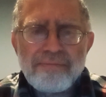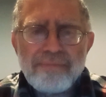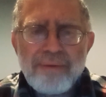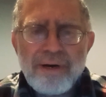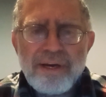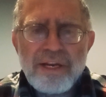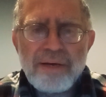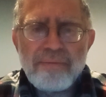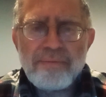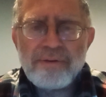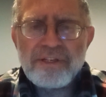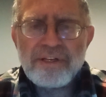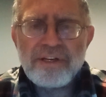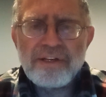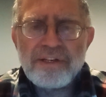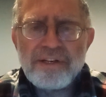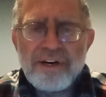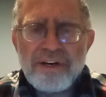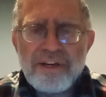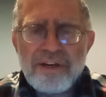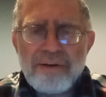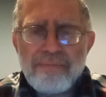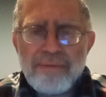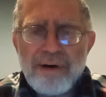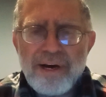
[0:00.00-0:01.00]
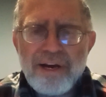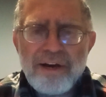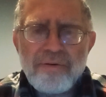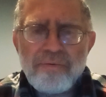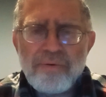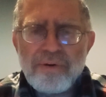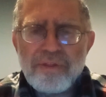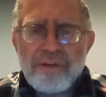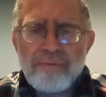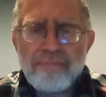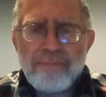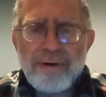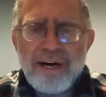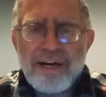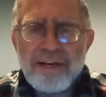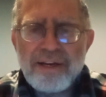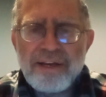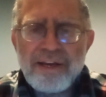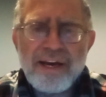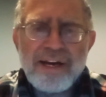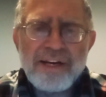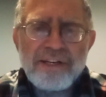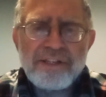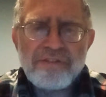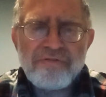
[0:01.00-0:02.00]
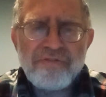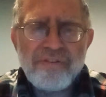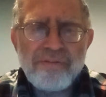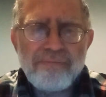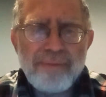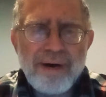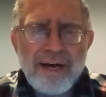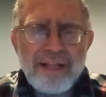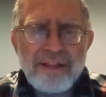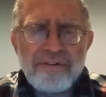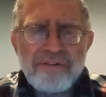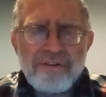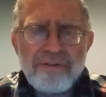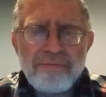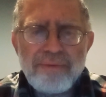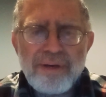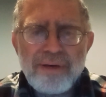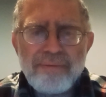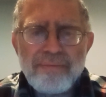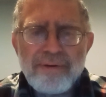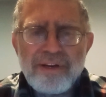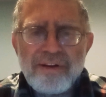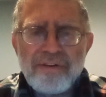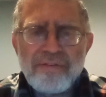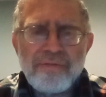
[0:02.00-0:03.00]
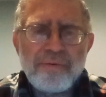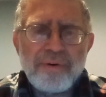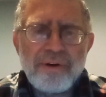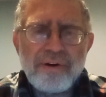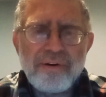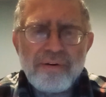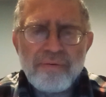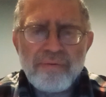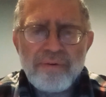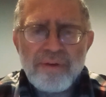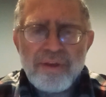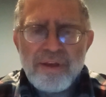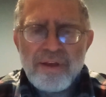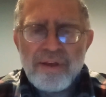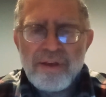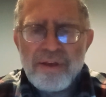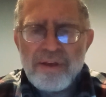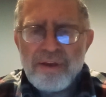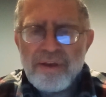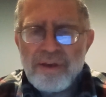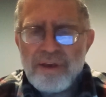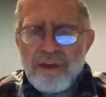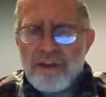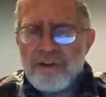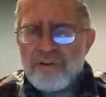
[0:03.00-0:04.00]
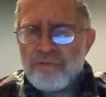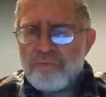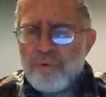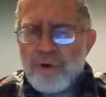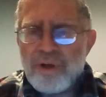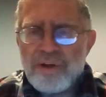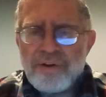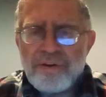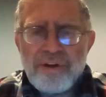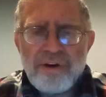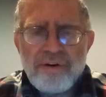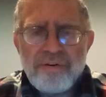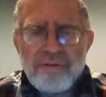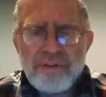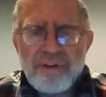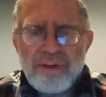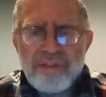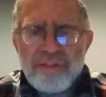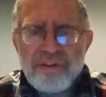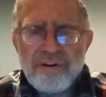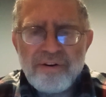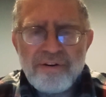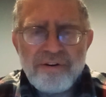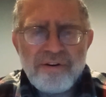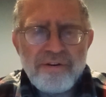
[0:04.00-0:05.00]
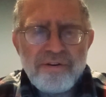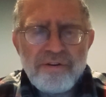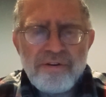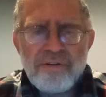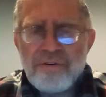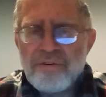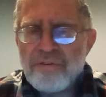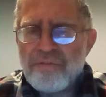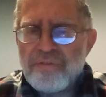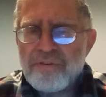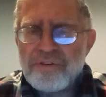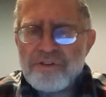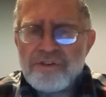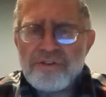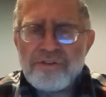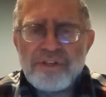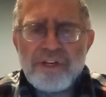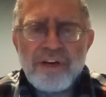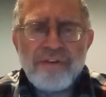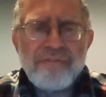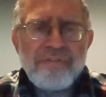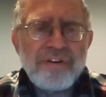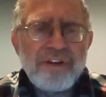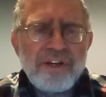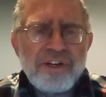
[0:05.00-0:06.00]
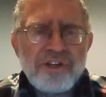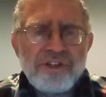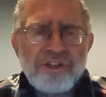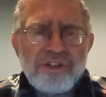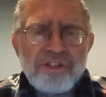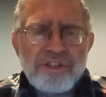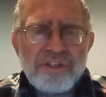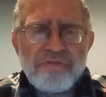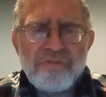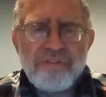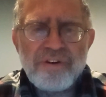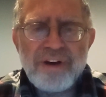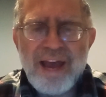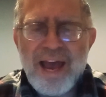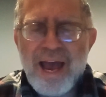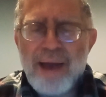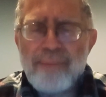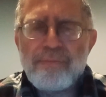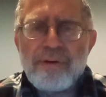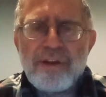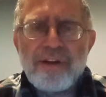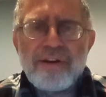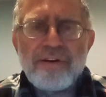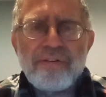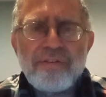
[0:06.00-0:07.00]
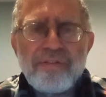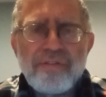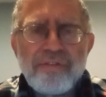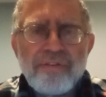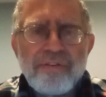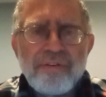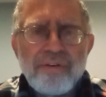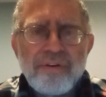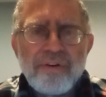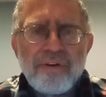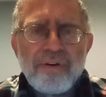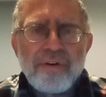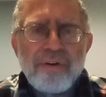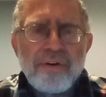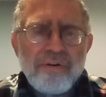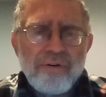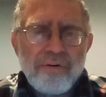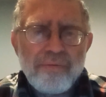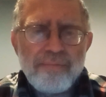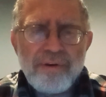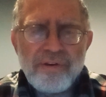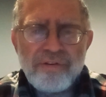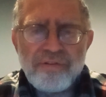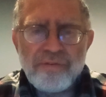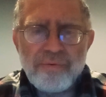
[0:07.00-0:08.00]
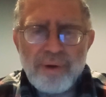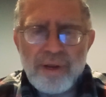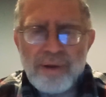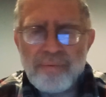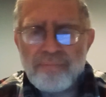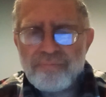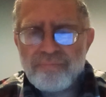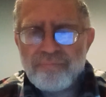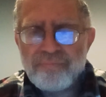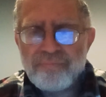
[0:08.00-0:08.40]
My name is Gedalia Meyer with the podcast from Maladumim in Israel. It is well known that there are no universal definitions for happiness or misery.